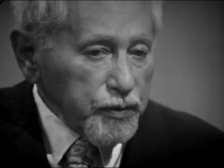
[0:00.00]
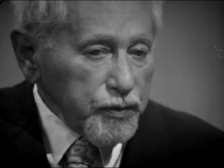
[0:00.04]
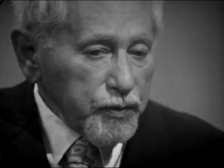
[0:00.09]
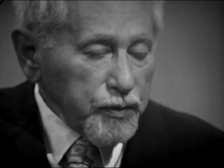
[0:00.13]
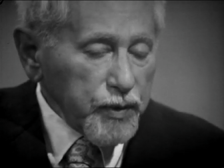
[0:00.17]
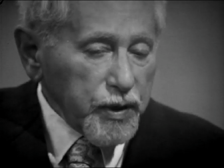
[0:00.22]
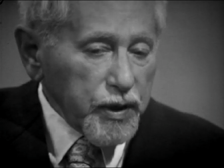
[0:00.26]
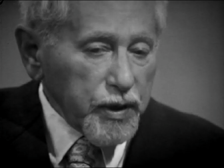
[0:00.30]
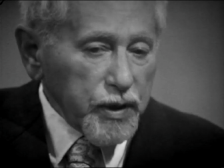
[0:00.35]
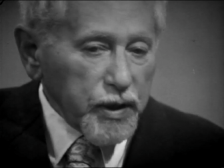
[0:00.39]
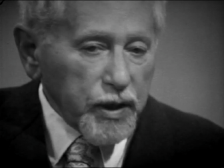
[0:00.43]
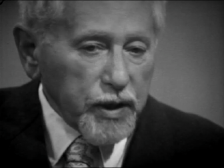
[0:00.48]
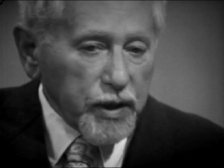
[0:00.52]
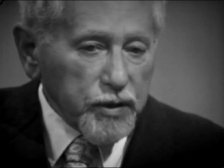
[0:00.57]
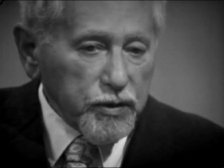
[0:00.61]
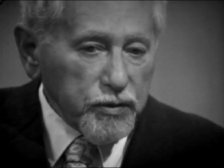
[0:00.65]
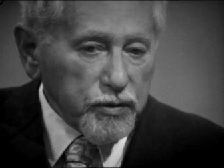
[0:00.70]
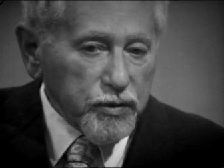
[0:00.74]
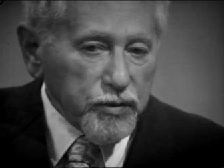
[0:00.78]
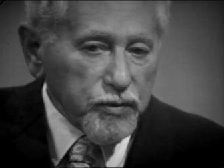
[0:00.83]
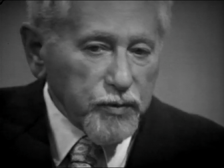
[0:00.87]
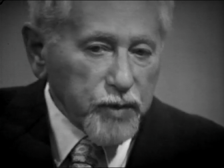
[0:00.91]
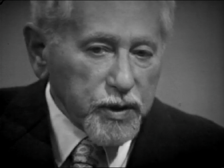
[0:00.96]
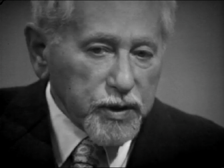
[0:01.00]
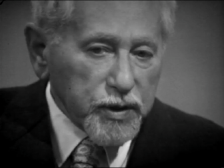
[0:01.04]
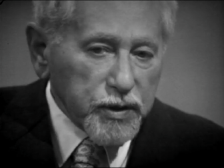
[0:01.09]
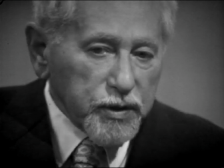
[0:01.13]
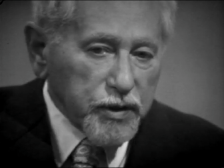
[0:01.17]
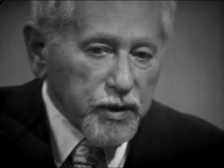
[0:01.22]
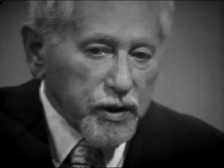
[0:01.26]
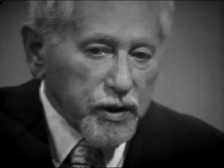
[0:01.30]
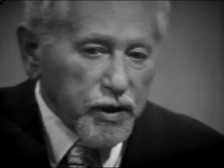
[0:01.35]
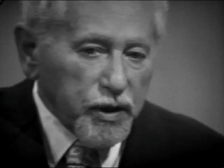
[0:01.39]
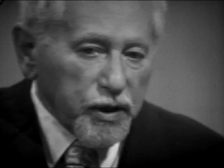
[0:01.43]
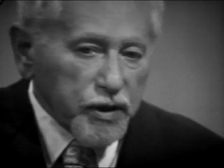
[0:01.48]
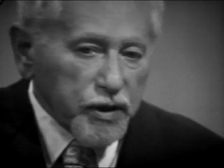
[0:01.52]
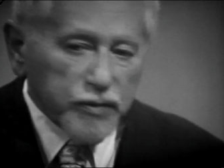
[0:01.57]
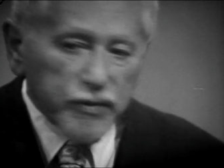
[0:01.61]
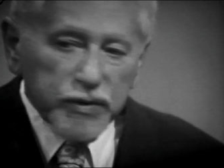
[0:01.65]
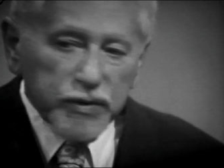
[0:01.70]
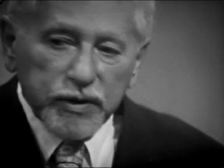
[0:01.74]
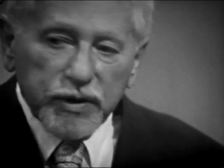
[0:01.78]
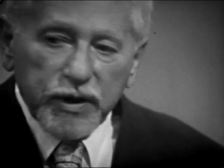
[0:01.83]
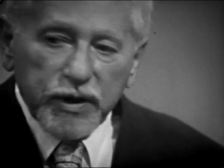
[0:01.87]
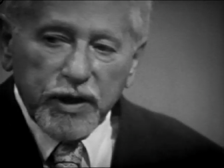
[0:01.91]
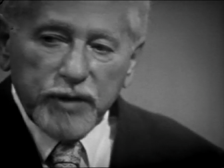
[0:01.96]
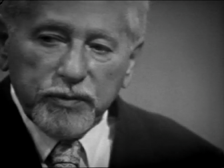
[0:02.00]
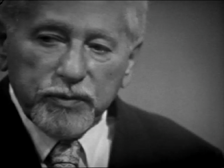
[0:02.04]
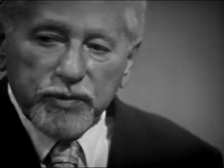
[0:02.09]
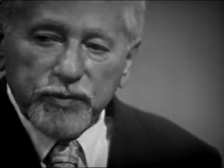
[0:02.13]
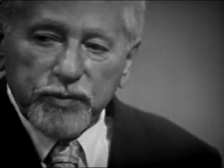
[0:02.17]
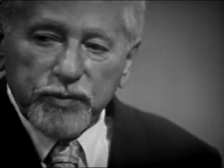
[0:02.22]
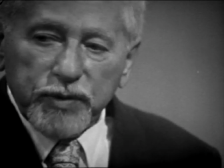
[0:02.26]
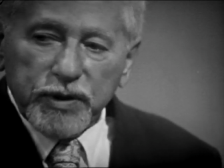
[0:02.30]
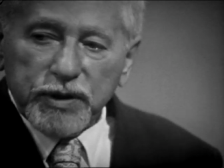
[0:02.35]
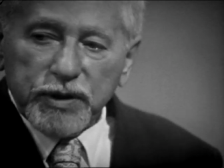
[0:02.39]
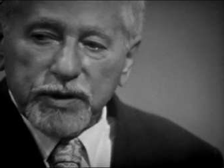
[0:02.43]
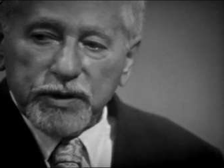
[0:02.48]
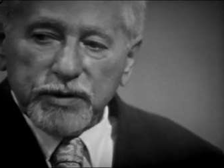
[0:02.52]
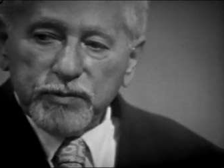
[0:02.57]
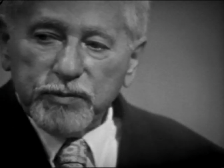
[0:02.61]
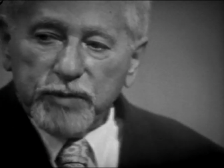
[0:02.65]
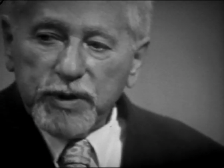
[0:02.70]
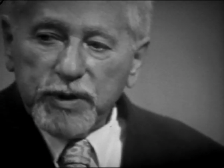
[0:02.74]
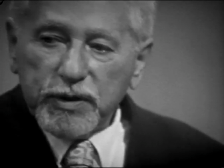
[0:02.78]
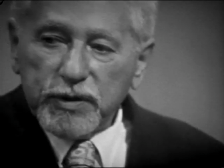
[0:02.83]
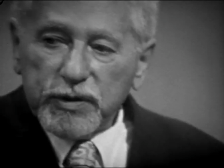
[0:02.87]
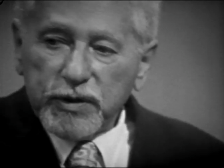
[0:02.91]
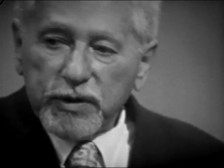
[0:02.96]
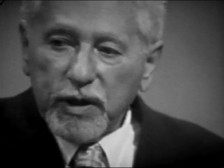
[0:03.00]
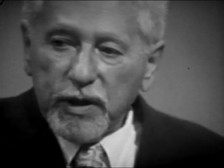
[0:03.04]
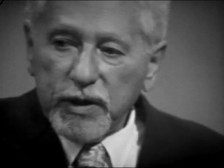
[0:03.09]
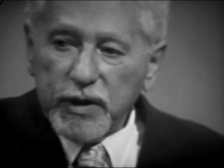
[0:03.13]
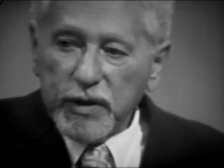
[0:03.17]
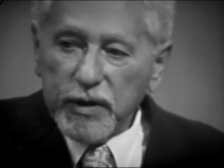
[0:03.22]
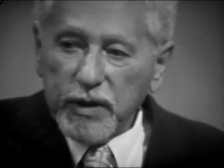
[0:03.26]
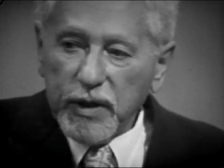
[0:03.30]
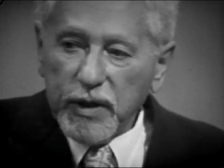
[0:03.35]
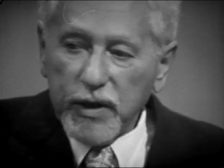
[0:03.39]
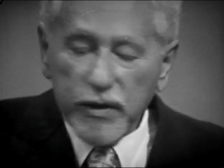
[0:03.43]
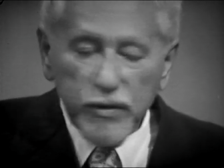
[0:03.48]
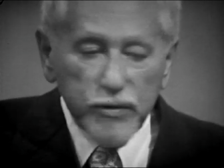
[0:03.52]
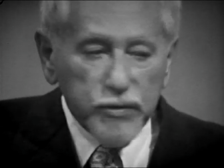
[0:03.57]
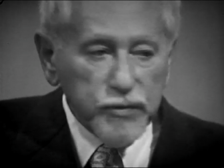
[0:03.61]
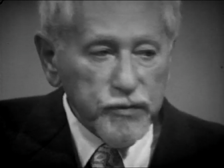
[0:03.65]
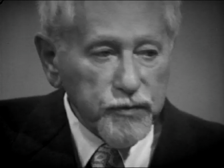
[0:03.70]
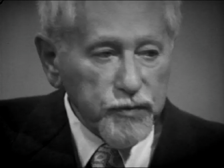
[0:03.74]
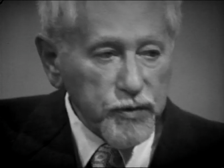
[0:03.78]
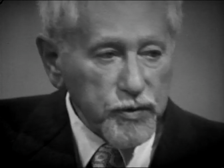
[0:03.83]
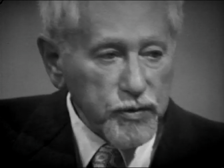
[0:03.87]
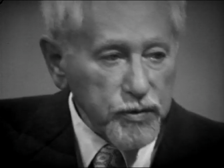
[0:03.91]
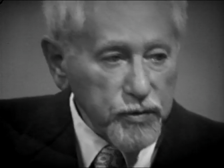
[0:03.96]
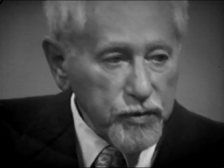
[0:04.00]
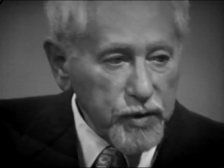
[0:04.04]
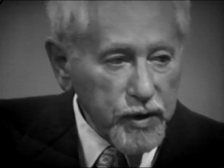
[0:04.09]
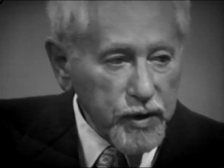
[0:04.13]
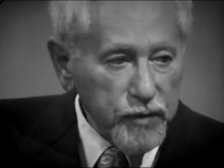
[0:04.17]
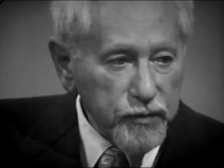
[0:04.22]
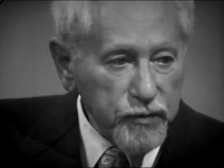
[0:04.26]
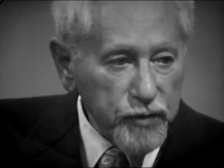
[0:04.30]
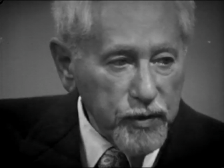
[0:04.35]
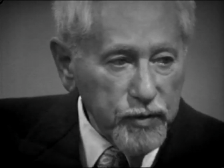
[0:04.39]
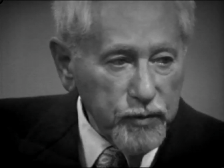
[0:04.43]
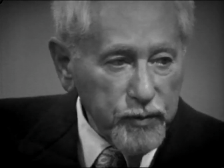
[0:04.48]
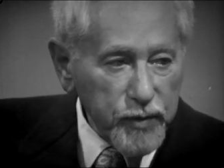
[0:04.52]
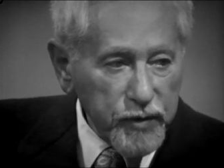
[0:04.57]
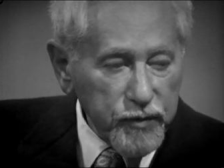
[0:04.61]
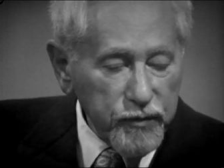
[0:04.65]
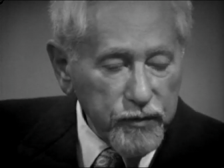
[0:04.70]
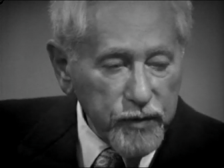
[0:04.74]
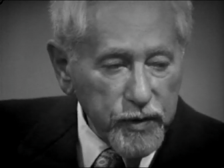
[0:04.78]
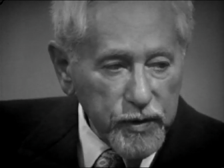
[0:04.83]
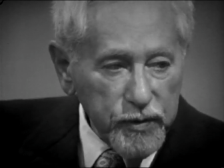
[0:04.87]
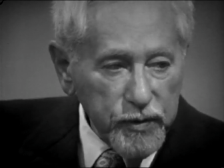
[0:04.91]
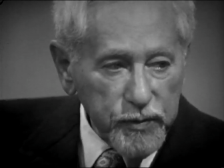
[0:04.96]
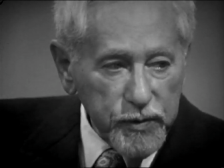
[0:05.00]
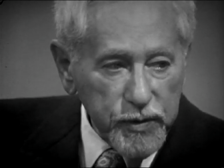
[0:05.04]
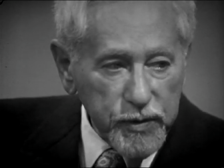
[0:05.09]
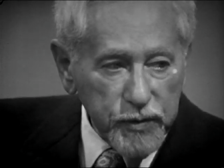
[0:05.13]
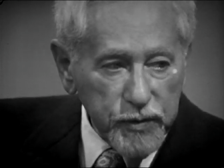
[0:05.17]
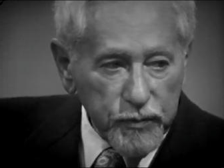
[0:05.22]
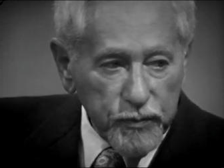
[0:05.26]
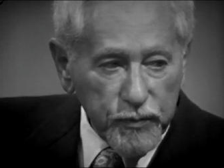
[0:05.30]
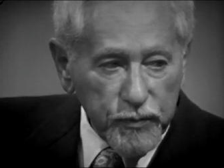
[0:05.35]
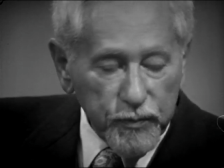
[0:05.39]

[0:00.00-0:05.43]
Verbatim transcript: Well, I don't know what Hollywood cameramen admit. I, I do photograph all my films.